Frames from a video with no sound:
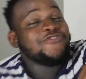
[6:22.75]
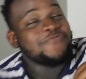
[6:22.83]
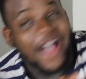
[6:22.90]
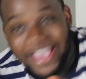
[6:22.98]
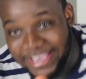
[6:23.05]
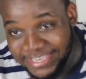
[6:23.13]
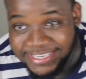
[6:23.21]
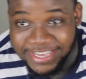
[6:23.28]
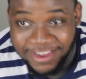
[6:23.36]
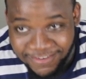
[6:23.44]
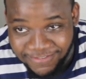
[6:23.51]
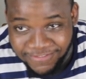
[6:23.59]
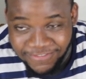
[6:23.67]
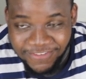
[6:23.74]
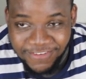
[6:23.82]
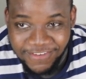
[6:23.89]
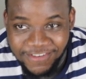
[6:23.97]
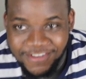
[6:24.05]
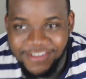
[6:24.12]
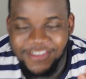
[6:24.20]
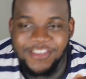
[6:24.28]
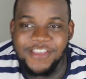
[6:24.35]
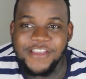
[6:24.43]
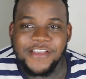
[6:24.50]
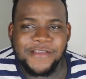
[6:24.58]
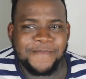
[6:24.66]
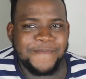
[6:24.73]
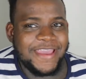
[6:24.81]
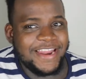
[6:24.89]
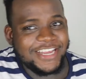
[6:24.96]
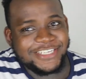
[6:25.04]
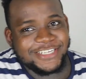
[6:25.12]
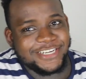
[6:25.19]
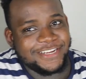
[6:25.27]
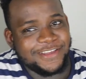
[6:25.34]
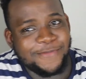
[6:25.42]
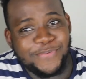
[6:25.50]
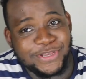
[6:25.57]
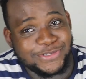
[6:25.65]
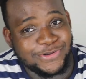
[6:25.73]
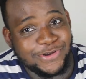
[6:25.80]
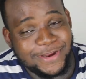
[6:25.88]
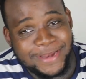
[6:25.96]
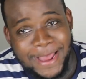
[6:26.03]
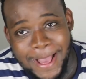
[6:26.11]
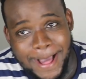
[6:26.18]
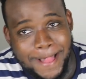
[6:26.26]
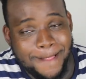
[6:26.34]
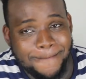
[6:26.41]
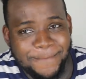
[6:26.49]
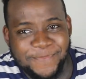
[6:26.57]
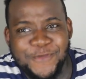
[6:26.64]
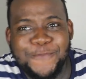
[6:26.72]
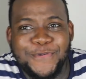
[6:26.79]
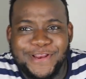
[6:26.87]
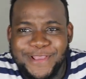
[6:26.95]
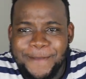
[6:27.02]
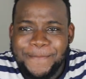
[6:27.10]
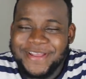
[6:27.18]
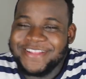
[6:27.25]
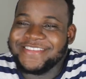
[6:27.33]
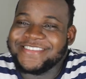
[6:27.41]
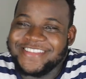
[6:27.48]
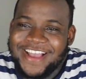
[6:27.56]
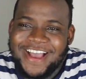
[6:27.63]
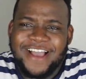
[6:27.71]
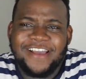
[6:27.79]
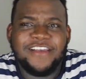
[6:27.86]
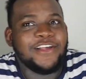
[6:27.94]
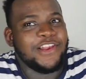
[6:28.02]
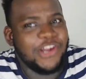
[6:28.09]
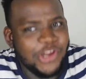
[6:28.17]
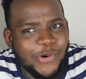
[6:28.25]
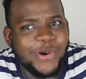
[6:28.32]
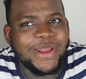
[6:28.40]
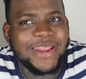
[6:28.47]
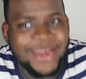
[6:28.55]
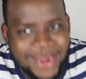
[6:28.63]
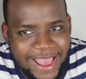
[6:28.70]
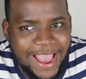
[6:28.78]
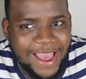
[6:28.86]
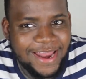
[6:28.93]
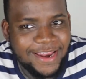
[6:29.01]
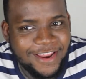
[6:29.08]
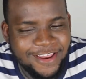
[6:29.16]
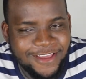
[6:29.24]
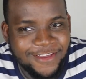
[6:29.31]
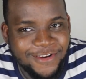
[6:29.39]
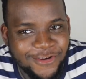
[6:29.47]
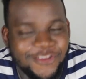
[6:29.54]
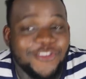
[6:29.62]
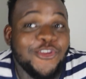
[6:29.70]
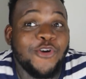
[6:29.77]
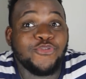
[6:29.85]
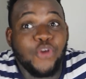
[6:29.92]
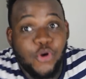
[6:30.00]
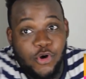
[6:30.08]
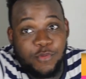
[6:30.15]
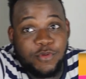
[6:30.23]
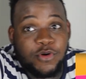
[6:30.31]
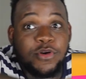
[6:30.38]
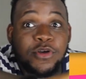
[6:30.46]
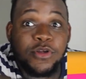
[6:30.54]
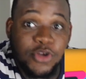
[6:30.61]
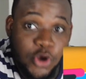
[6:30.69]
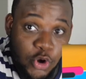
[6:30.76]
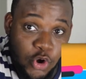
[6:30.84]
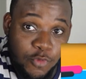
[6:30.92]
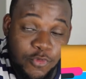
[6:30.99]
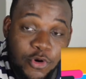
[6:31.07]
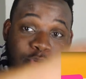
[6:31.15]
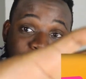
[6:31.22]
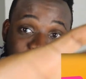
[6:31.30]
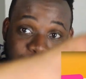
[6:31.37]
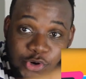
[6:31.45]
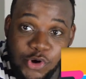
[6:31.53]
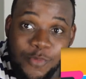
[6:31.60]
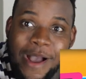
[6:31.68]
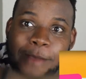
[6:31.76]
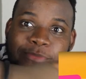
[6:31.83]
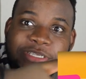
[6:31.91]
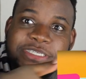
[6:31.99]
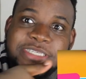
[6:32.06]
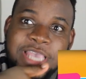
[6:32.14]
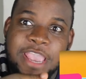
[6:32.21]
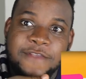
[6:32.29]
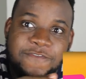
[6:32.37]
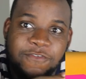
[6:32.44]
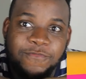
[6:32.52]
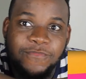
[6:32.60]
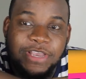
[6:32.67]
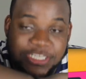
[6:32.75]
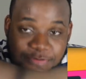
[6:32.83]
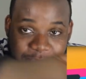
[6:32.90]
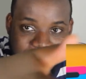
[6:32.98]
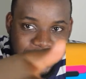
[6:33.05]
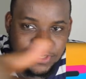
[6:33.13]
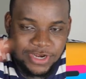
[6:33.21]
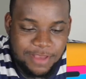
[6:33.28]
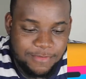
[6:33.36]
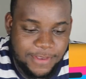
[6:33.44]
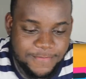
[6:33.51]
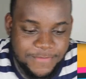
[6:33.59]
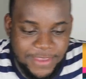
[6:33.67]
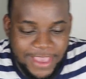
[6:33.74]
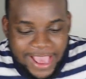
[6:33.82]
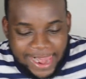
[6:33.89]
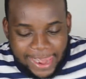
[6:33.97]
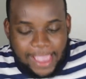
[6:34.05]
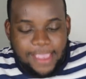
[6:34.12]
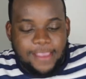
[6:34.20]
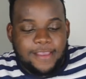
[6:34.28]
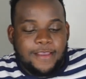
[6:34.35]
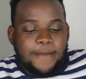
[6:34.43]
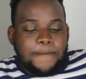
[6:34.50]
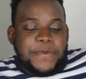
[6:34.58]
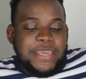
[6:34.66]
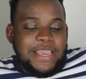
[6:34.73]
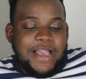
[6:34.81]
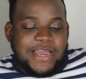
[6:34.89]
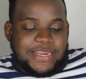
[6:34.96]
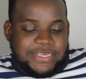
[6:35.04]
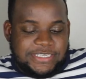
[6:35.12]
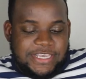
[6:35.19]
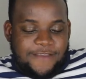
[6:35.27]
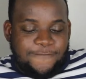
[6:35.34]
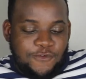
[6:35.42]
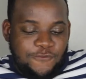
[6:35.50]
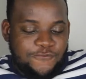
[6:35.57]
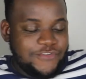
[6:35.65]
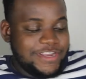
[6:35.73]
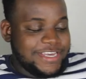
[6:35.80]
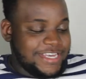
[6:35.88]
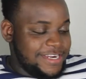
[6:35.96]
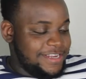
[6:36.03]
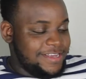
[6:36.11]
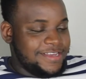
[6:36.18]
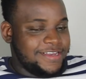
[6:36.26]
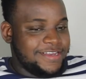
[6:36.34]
you by yourself, man, that shit, your pants going down. You pull your pants down lower than that. No, no homo, no homo, no homo. I'm just saying from experience, you know what I mean? Like, be honest, if you're freaking